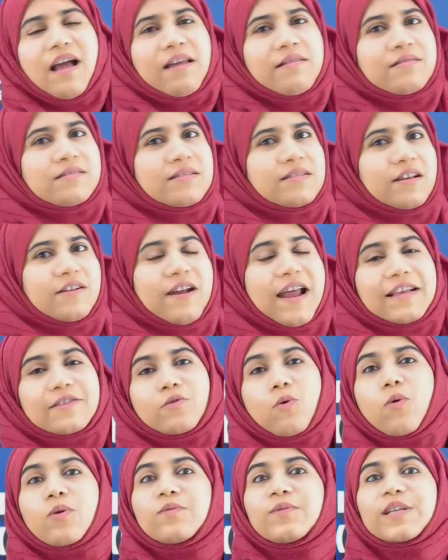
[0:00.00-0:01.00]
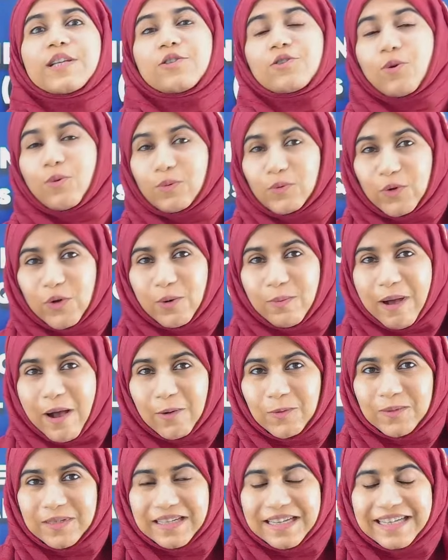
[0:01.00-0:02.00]
Anil sir has already told you,
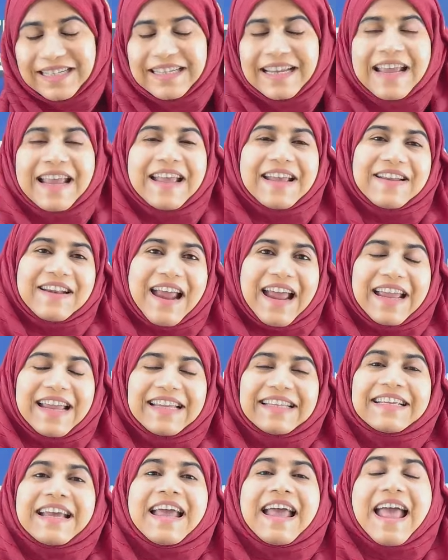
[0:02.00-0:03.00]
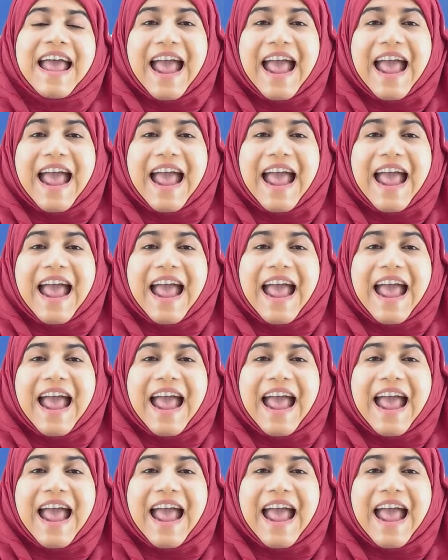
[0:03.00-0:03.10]
right?